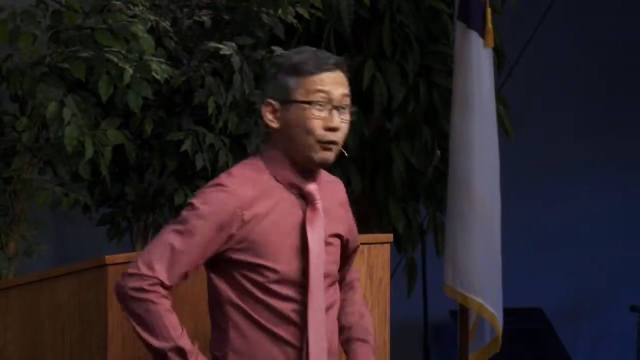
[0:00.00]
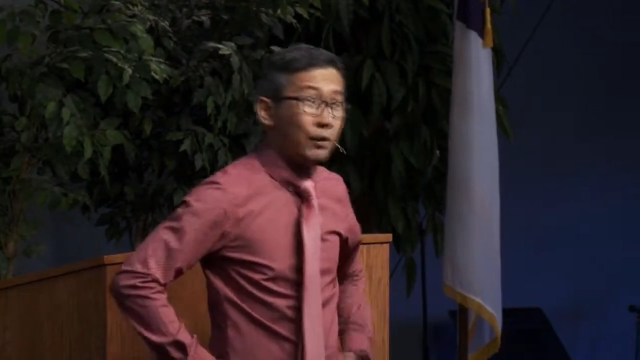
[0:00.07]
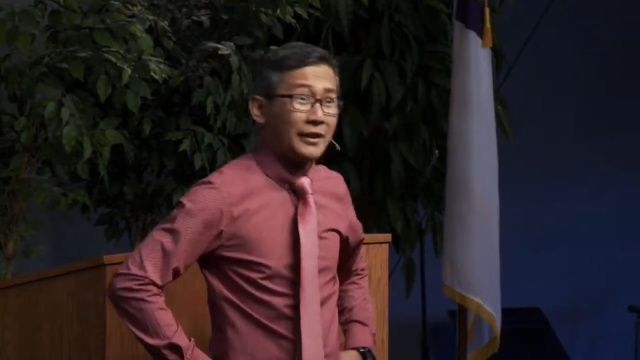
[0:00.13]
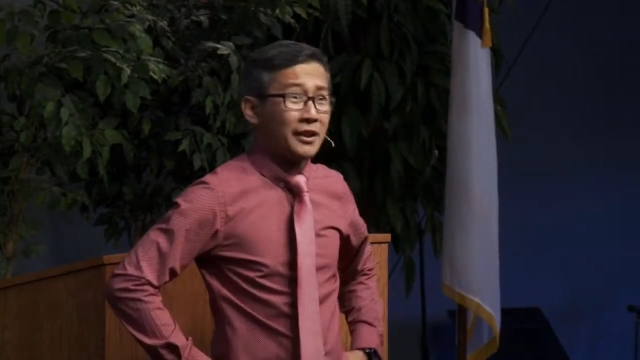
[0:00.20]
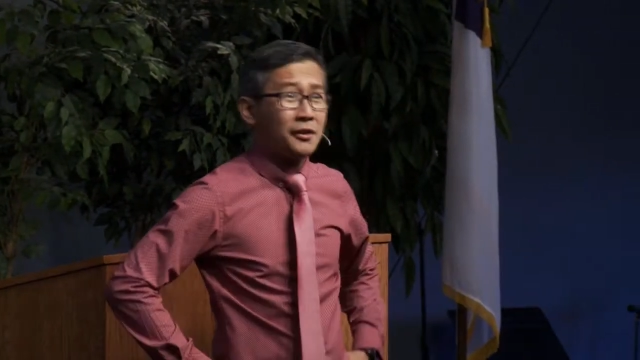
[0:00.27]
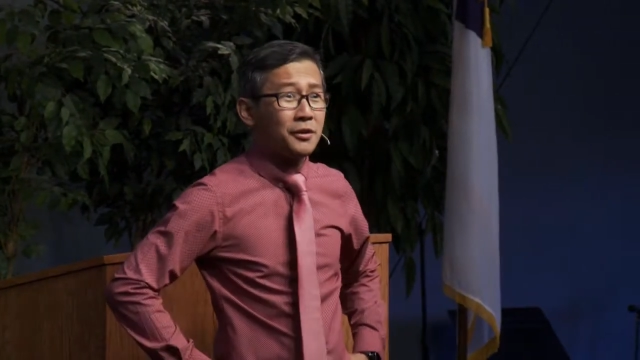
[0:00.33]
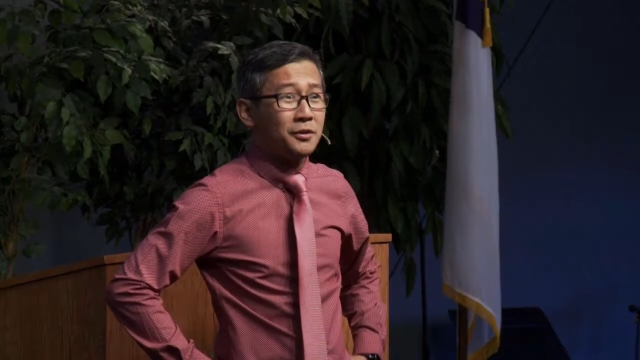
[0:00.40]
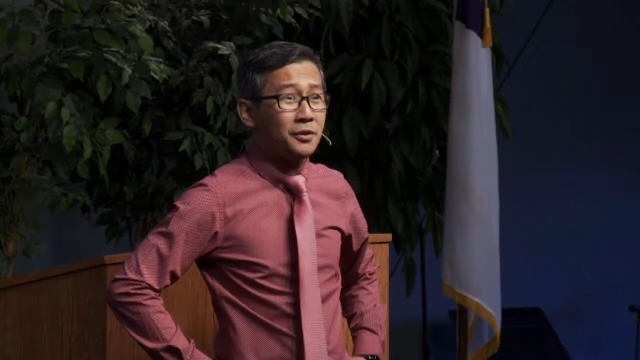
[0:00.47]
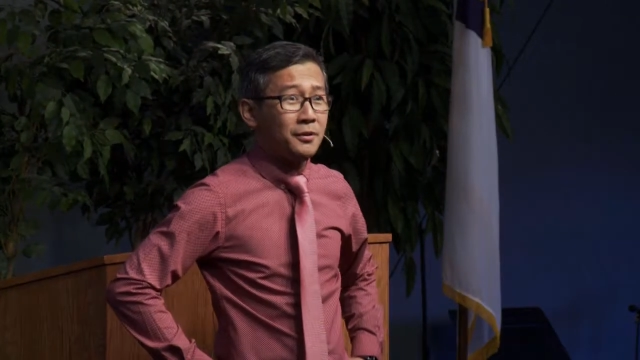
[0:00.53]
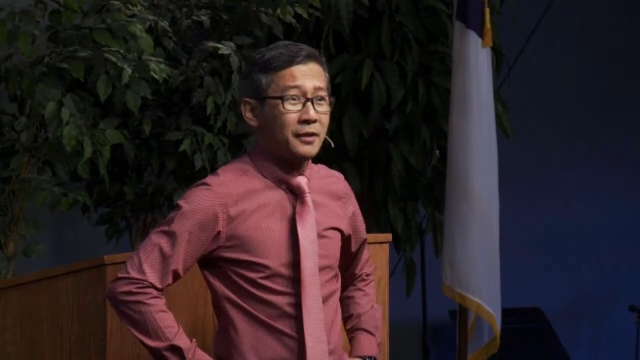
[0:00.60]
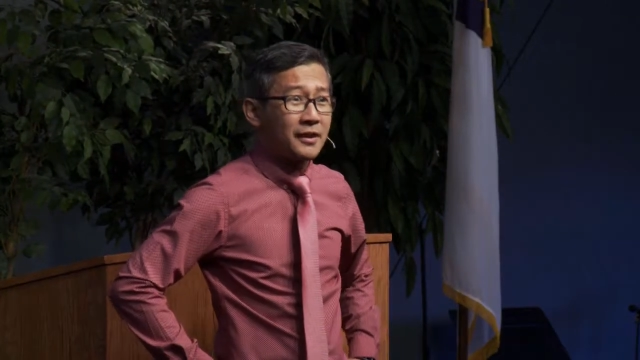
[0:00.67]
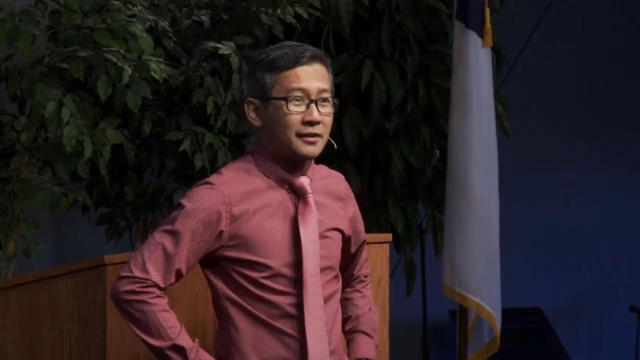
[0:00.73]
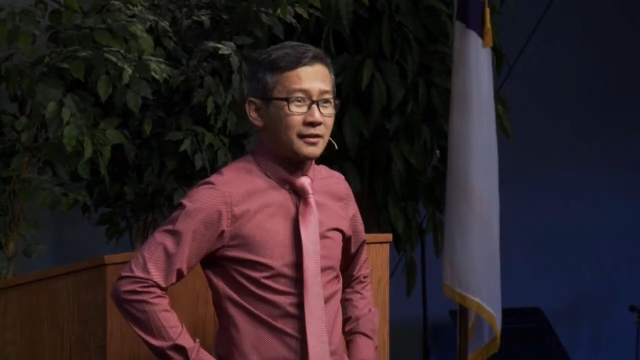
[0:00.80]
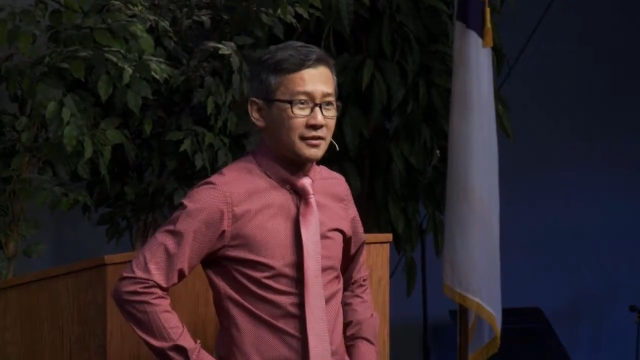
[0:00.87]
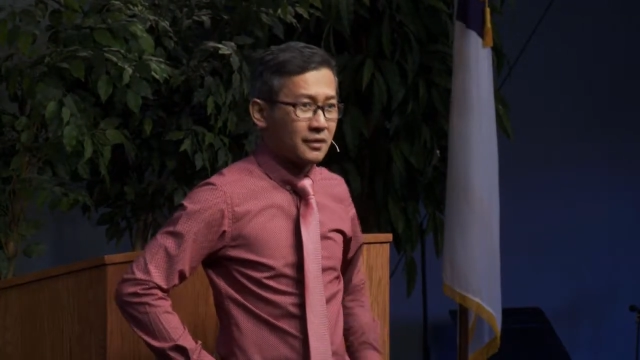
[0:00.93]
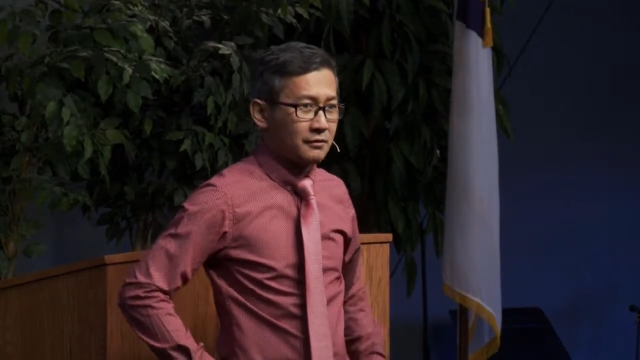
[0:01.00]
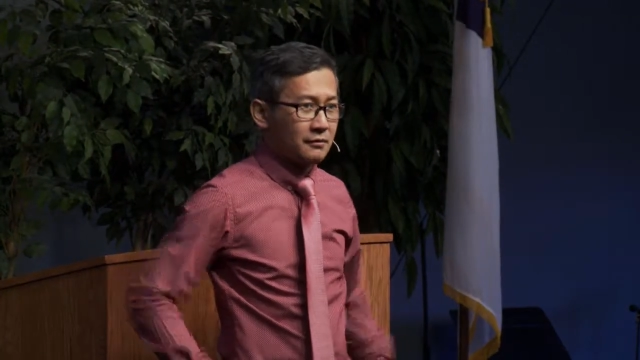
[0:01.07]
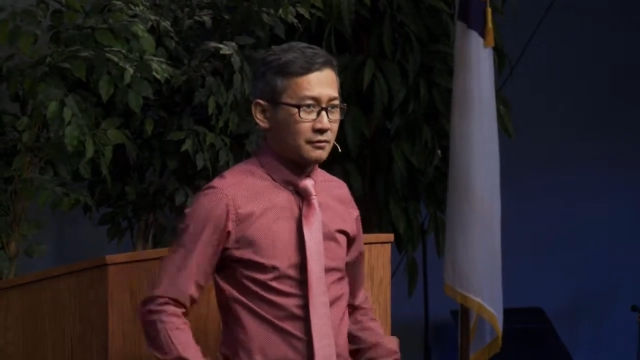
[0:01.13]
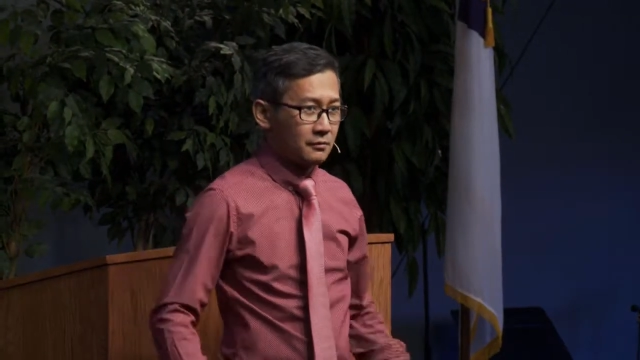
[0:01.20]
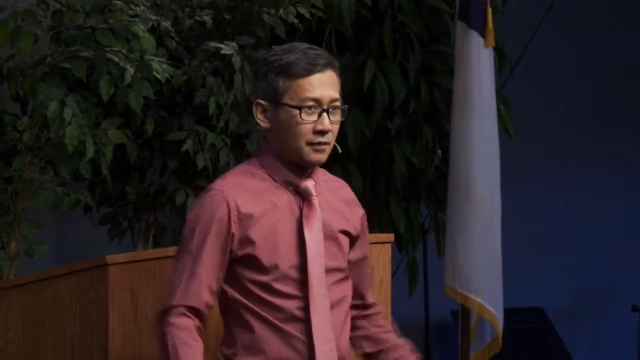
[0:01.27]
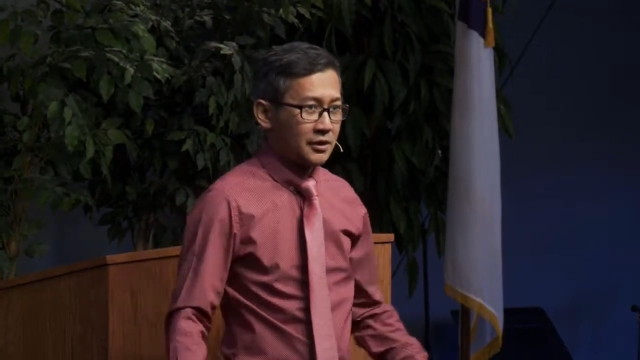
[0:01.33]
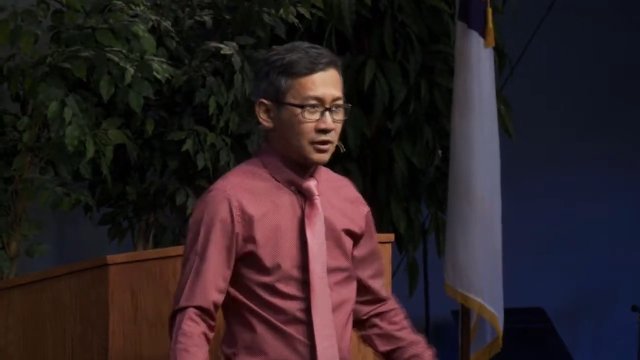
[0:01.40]
What are you doing? I said,
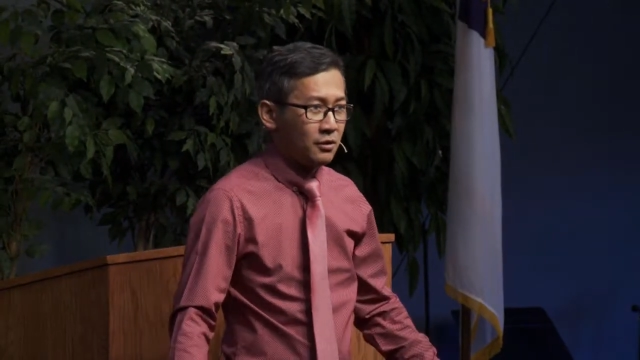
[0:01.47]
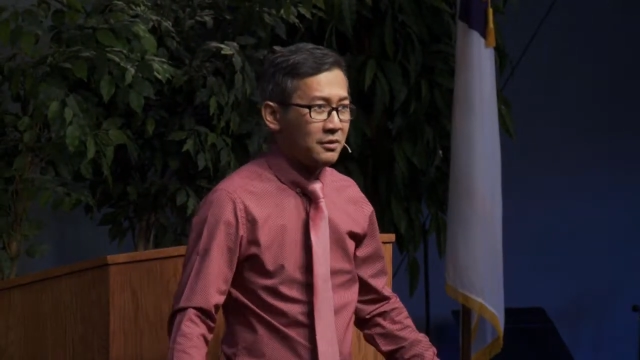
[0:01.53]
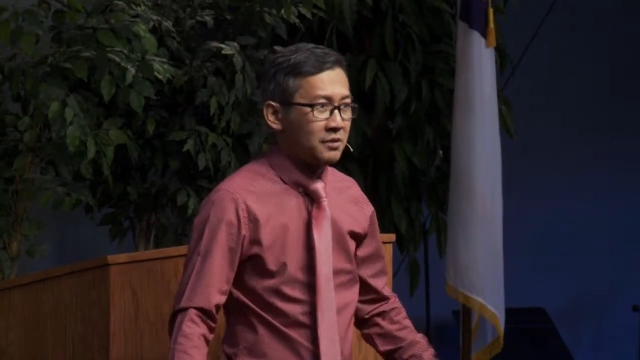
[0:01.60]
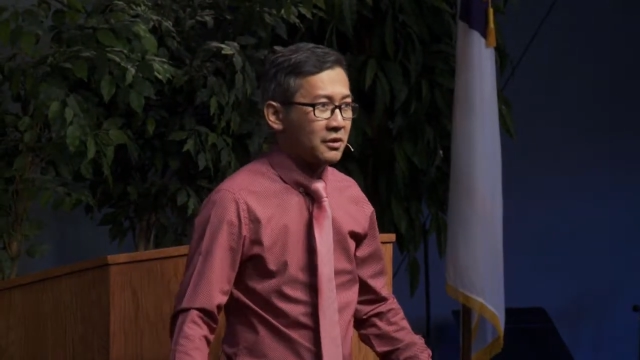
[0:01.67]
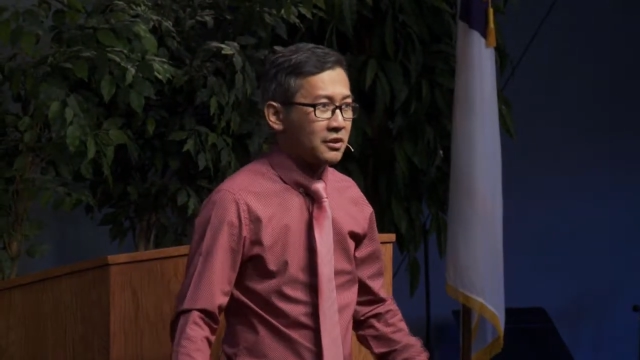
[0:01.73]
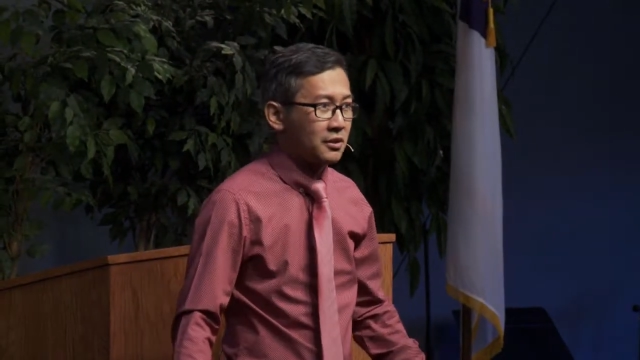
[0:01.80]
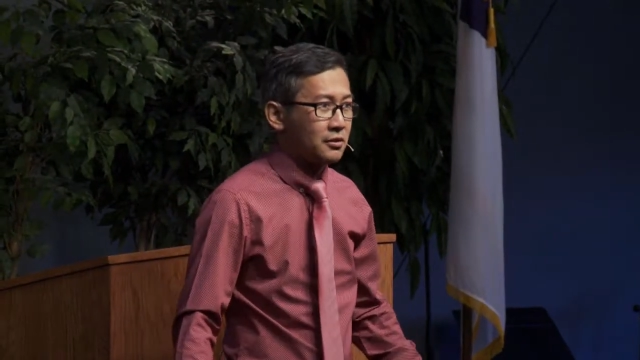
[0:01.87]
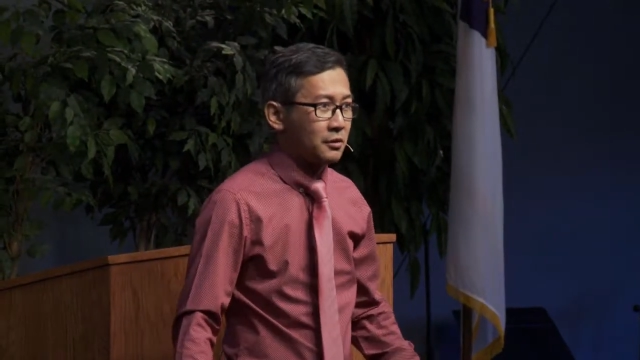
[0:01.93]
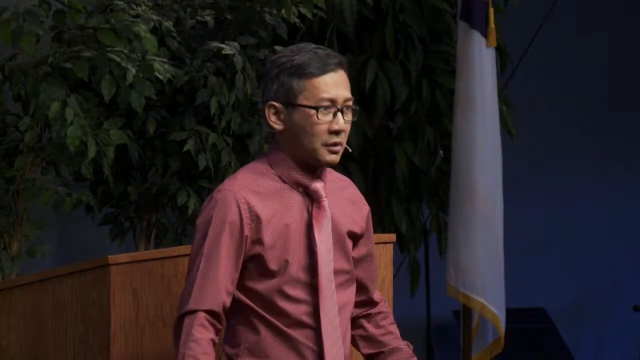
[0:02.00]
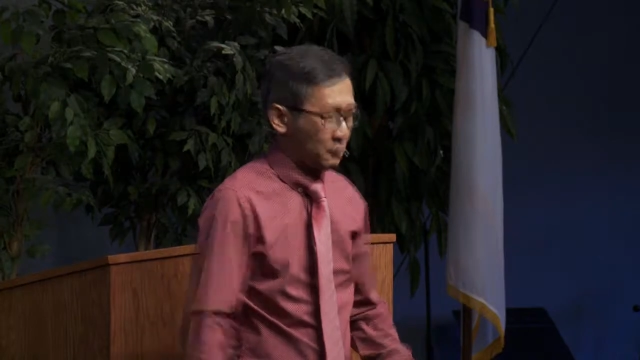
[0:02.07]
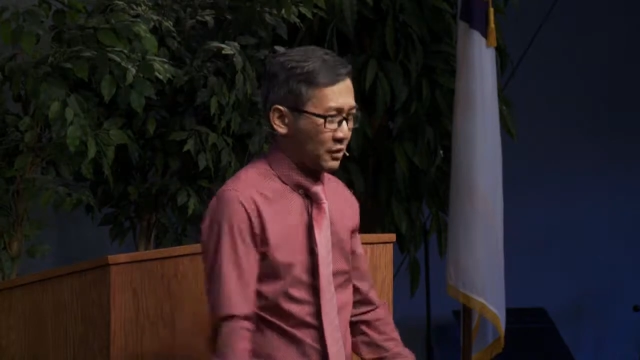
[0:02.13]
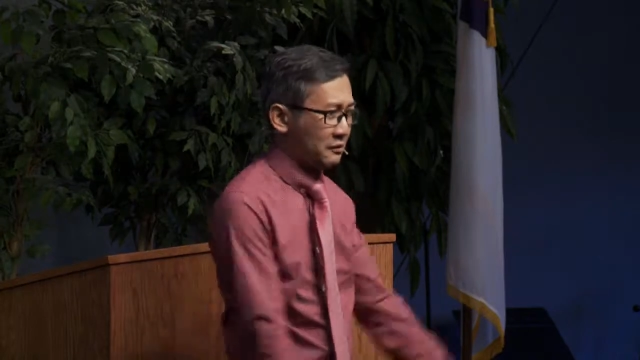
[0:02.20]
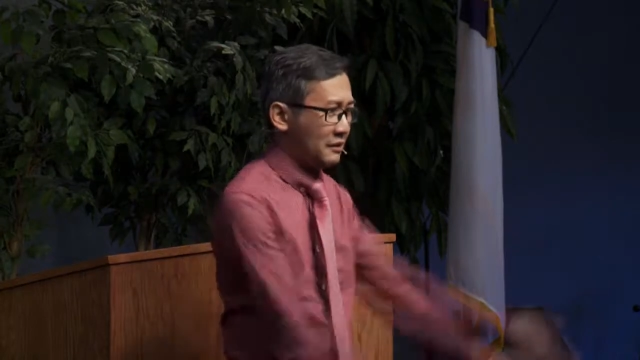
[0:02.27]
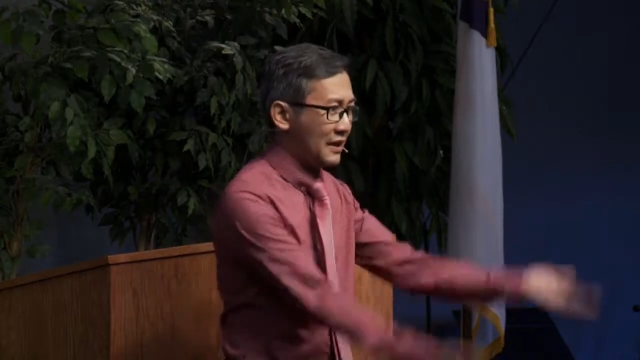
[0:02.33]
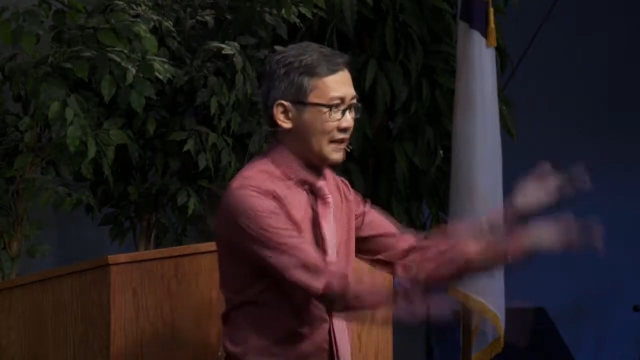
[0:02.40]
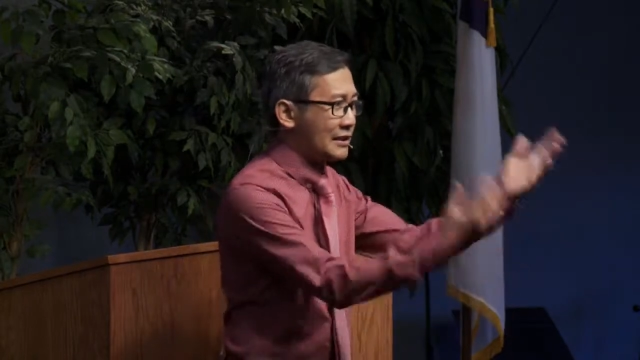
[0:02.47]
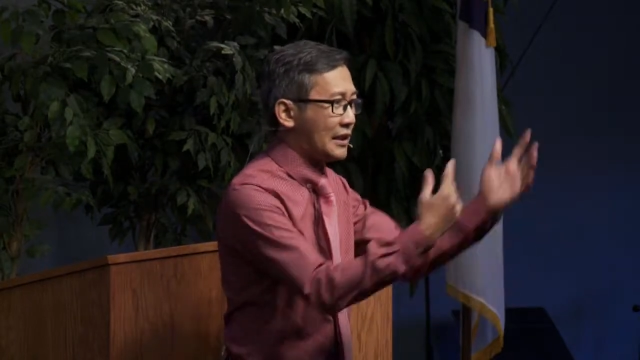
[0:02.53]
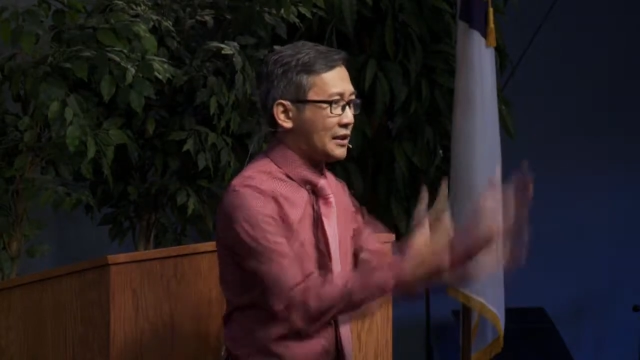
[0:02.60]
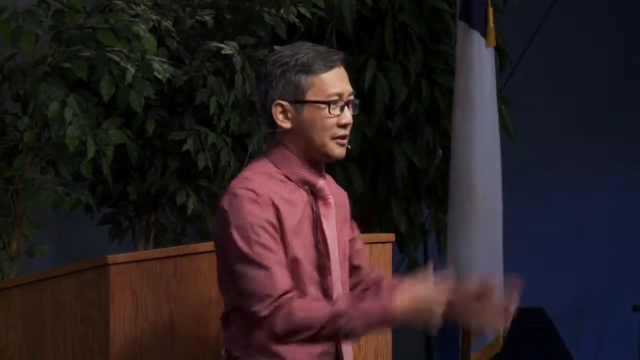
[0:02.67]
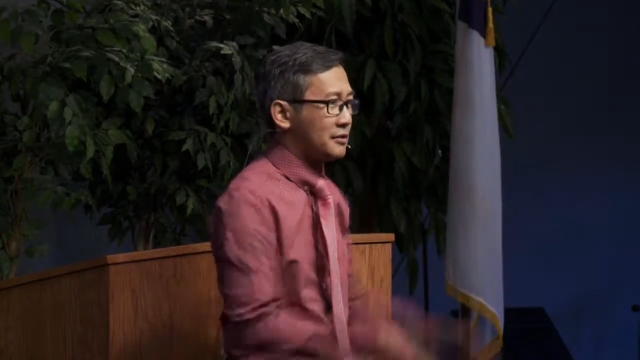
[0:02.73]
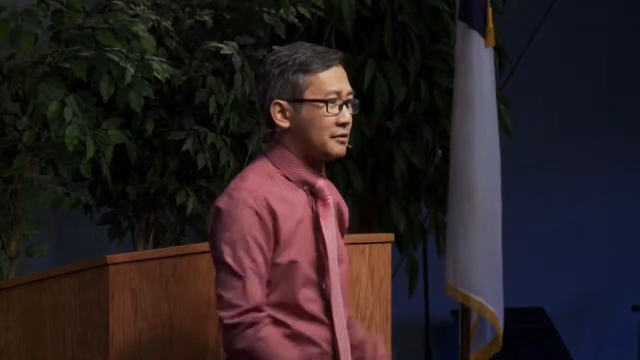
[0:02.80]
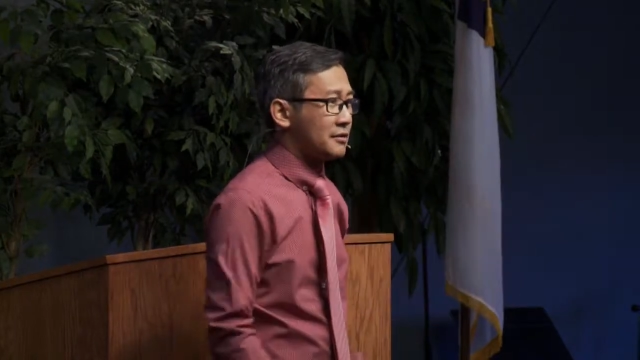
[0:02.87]
What do you mean what you're doing? We're releasing you.